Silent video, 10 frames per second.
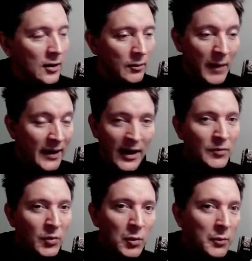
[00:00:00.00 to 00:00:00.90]
My
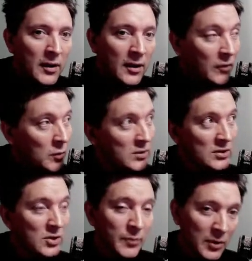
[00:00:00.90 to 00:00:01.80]
captain would be there. If he was a
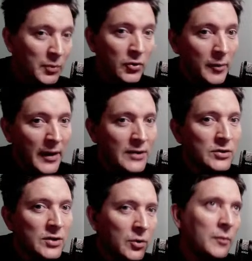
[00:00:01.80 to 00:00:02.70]
sub, he'd be on the
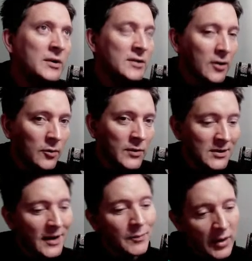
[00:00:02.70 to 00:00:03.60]
bench. He wouldn't be sitting up the
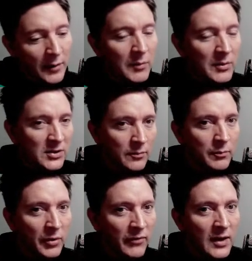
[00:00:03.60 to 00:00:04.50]
stand, but there might be some
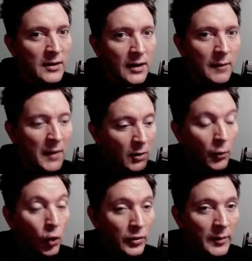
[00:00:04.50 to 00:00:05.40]
preventing that. It
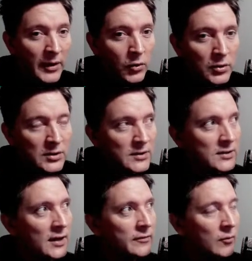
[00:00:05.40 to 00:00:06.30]
might only be coaching
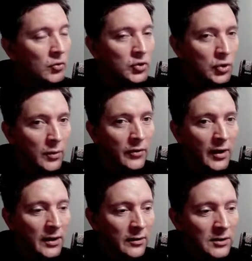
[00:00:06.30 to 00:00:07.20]
staff. I'm not sure what the
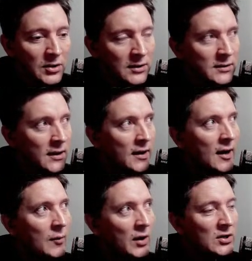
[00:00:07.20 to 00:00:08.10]
regulation is.
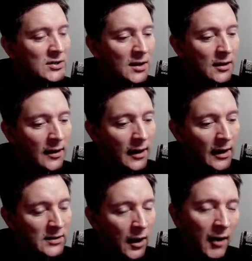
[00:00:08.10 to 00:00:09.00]
But I just think that
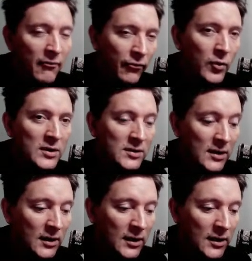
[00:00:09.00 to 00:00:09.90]
as an influence,
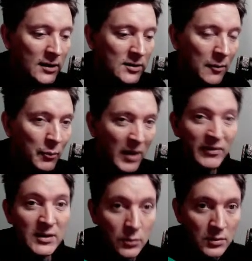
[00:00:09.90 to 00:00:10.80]
he is
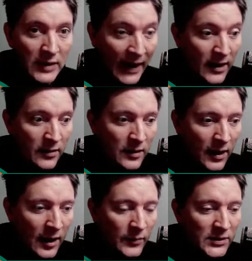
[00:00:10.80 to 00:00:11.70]
pivotal to anything
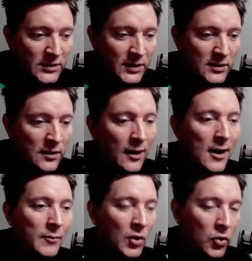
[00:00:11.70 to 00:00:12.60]
that happens this season,
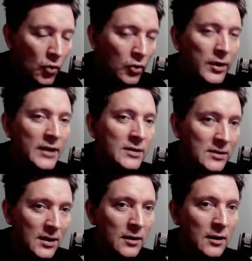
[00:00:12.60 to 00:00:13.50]
but not
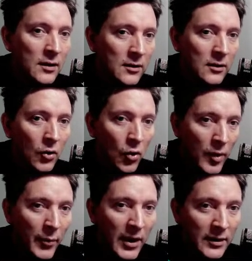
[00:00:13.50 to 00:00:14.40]
necessarily
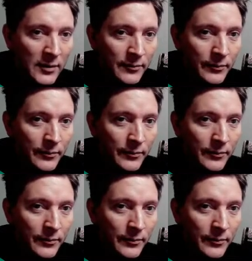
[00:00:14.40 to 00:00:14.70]
on the park.